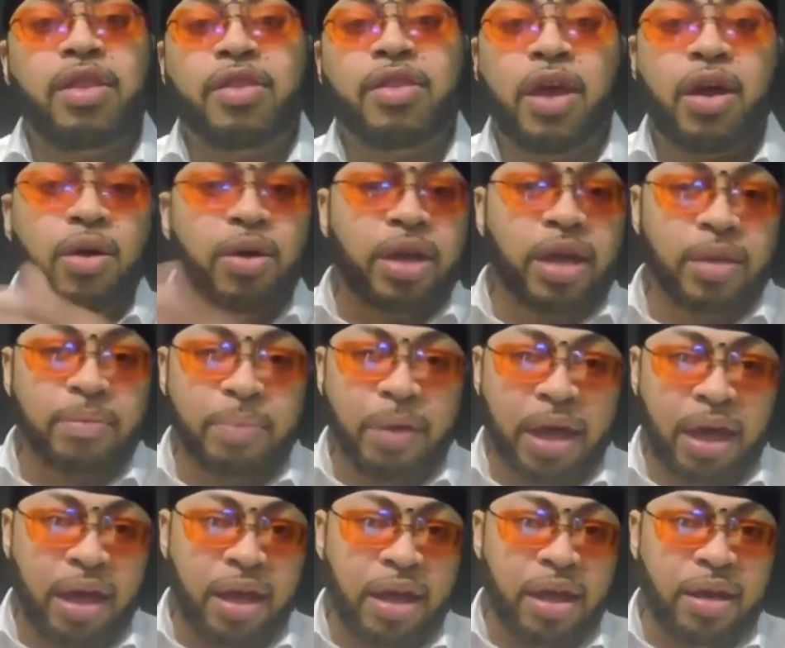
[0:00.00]
They'll get
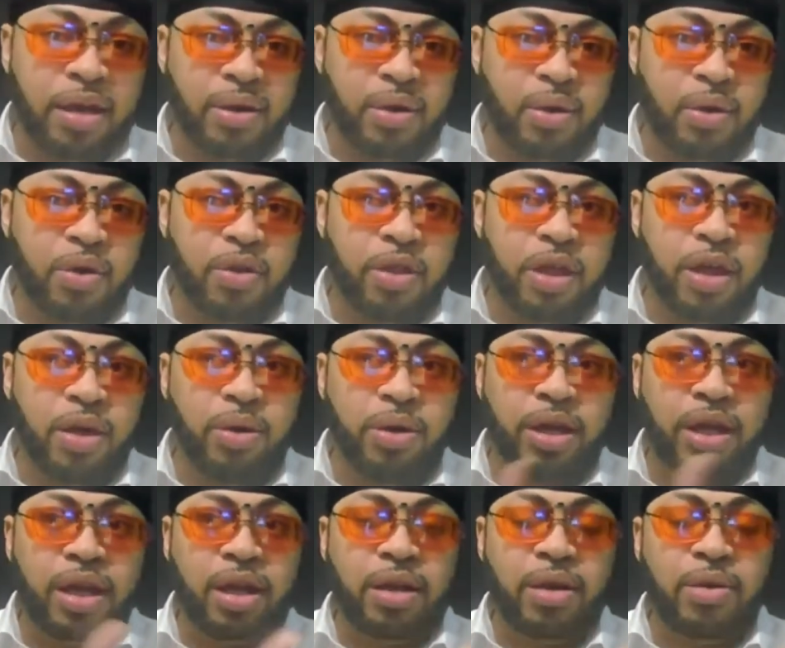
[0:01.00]
paid or they'll
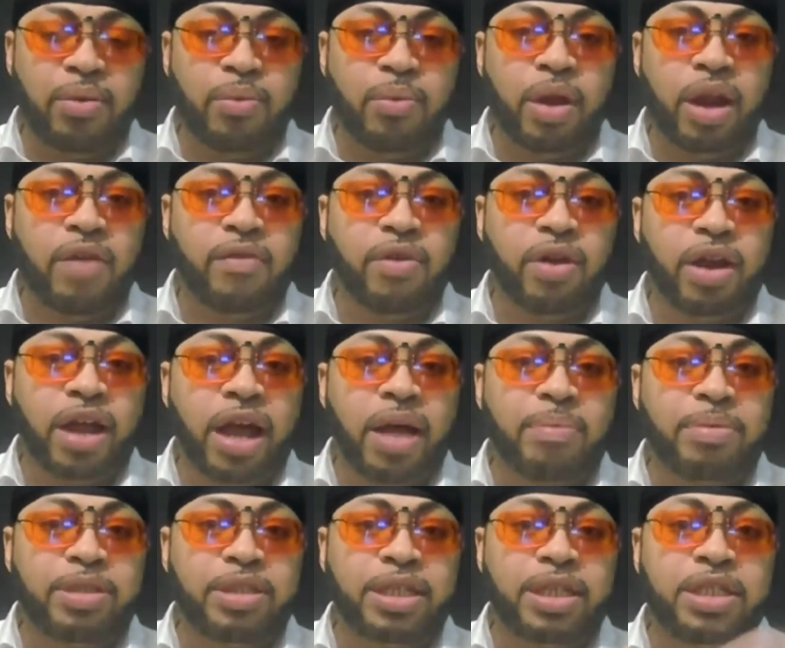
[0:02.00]
get whatever
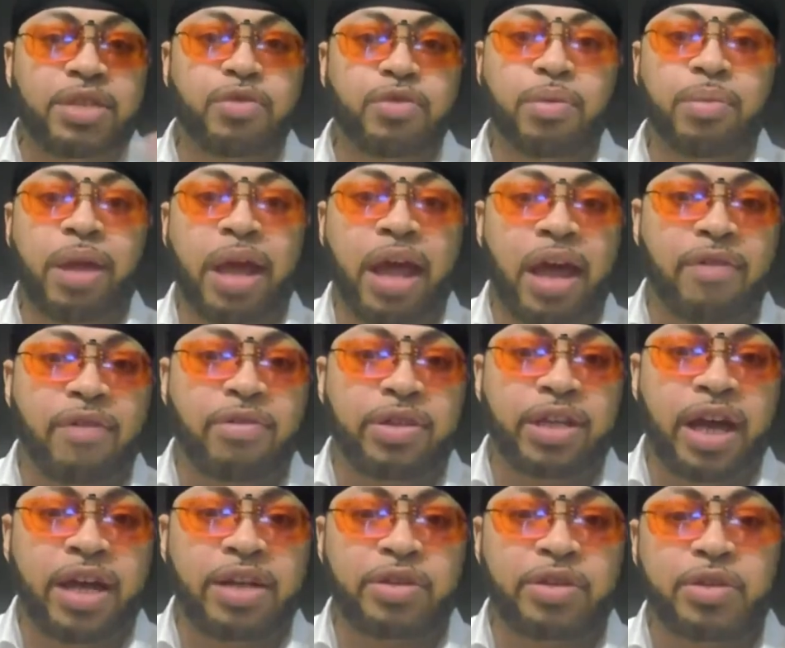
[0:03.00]
compensation from the
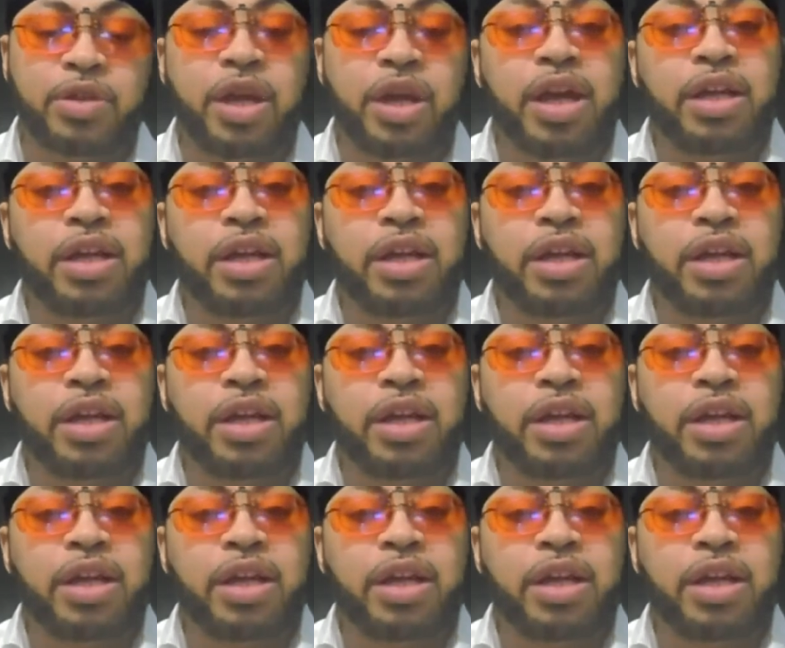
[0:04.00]
advertisers.